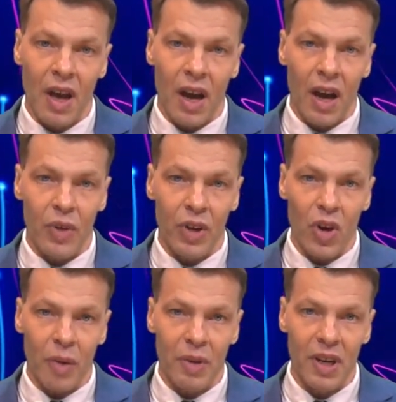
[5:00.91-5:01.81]
If we go
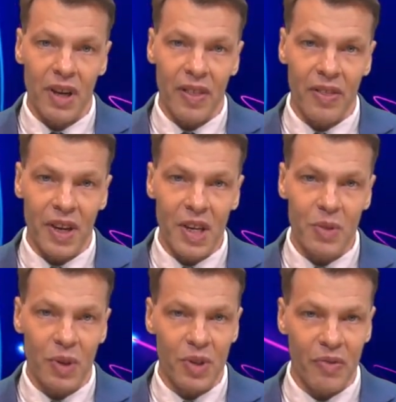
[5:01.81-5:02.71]
up here, these
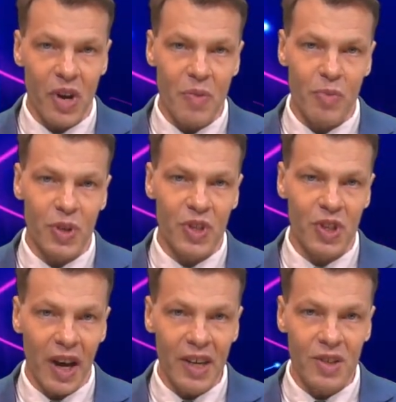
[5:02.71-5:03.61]
ones are very
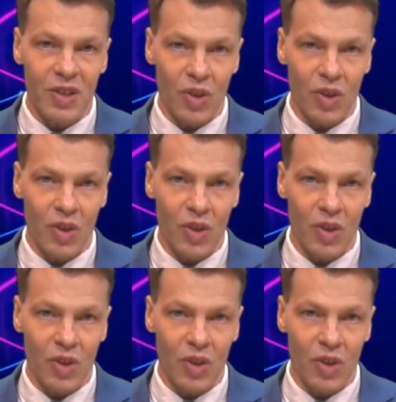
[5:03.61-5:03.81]
precise, so